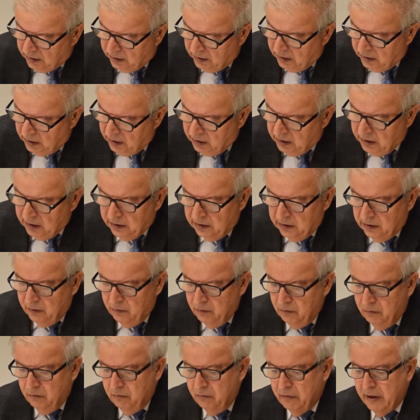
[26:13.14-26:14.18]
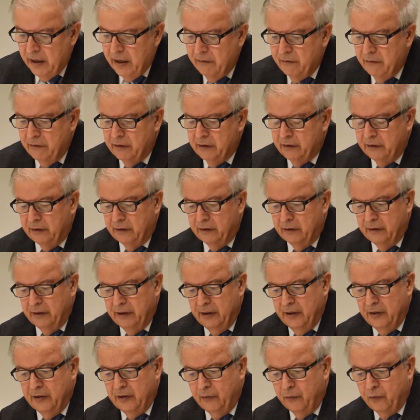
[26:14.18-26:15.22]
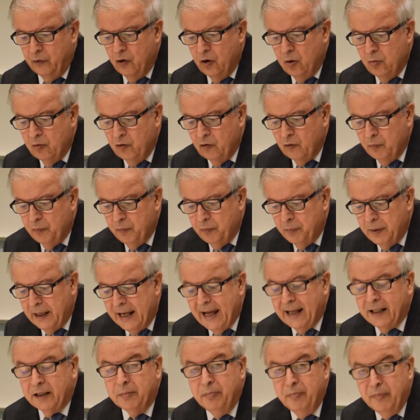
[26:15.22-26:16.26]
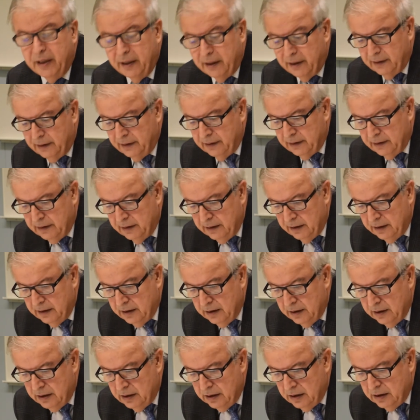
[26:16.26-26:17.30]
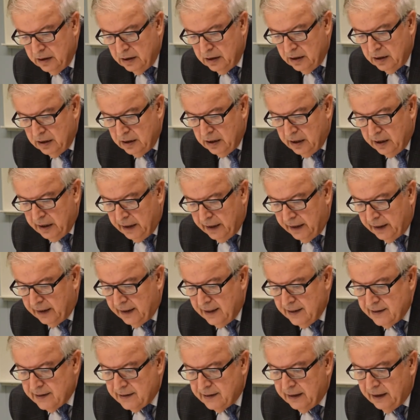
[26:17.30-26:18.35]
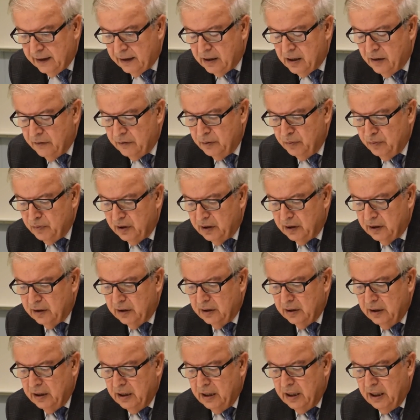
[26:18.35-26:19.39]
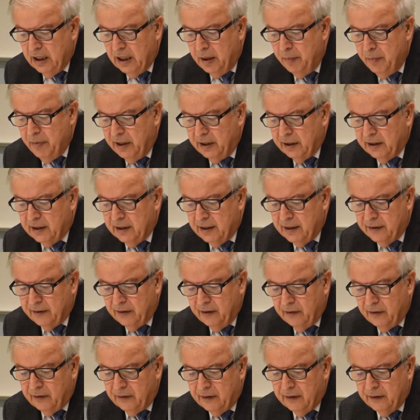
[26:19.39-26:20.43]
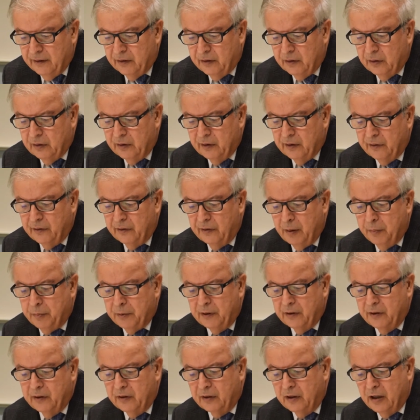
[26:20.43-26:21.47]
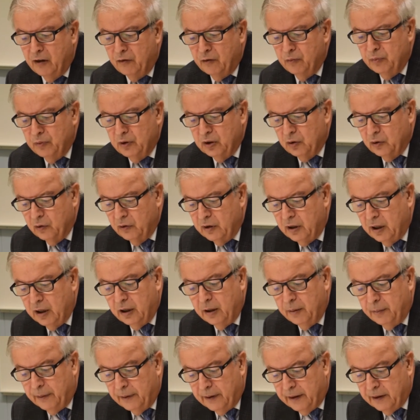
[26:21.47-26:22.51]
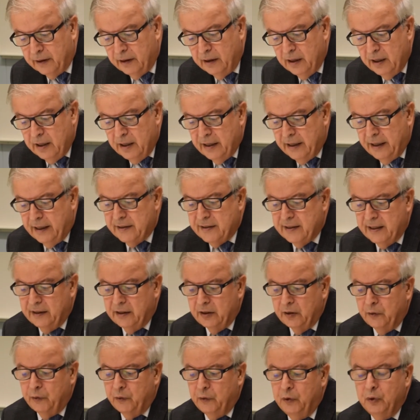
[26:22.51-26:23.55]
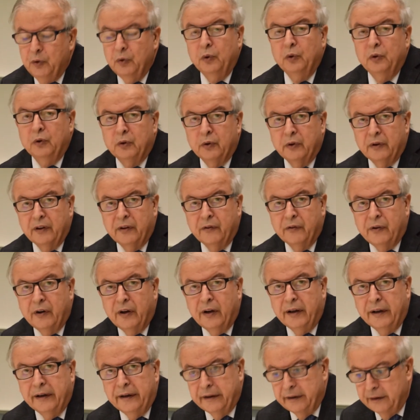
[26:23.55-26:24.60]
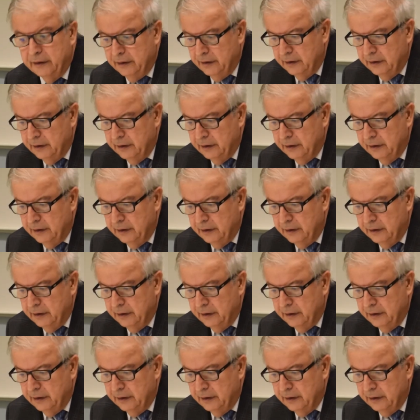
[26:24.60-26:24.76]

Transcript: yearly waiver is a form of blackmail against their government. American assistance to the separatist government of Karabakh has added fuel to the fire.